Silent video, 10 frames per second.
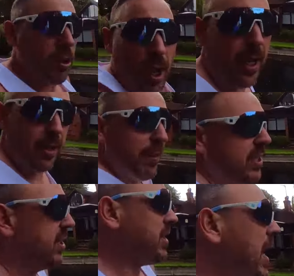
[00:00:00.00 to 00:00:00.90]
Yeah, and the
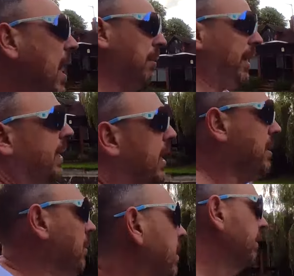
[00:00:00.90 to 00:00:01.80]
vest is out. We're getting a
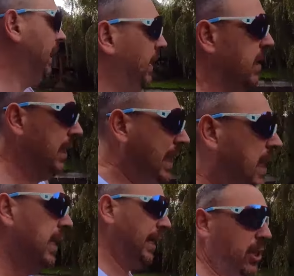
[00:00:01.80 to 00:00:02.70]
heat wave.
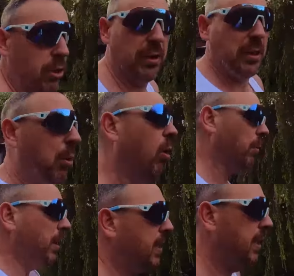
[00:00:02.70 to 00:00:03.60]
And it's already
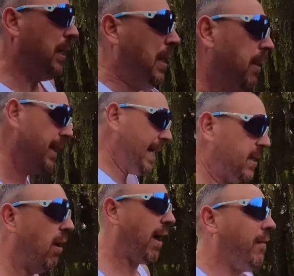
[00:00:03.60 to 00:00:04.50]
warm. But yes,
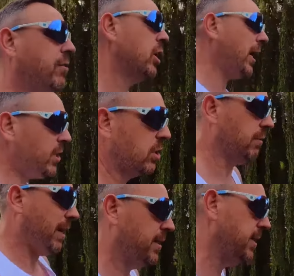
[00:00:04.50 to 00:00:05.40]
I have changed
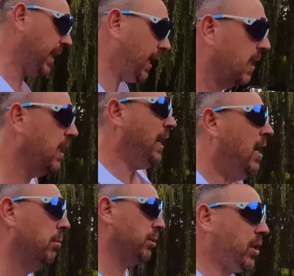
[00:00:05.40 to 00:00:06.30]
around today,
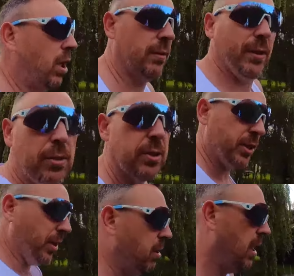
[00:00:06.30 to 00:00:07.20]
which I kind of alluded
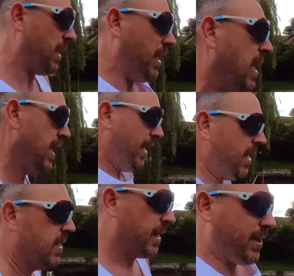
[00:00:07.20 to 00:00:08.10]
to
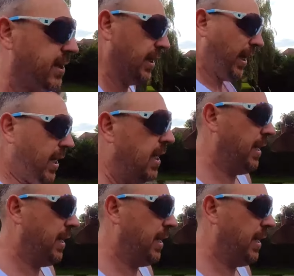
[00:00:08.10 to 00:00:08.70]
yesterday.